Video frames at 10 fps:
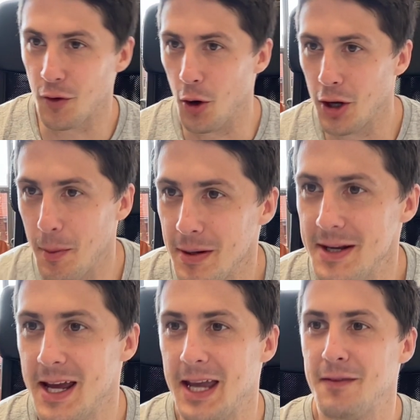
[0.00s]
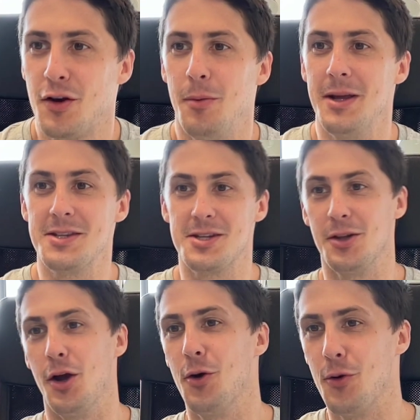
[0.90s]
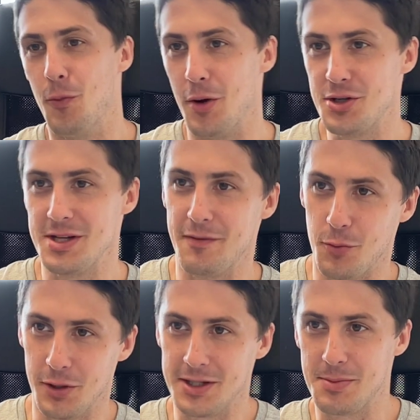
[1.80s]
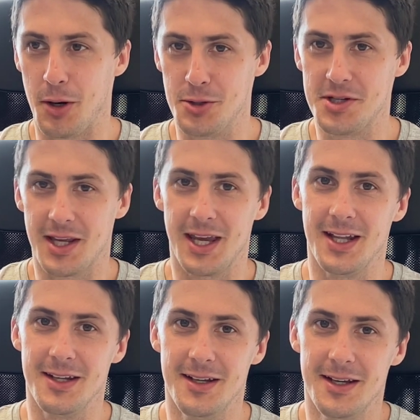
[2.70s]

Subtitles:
Got a couple of negative comments and like almost never wanted to post again.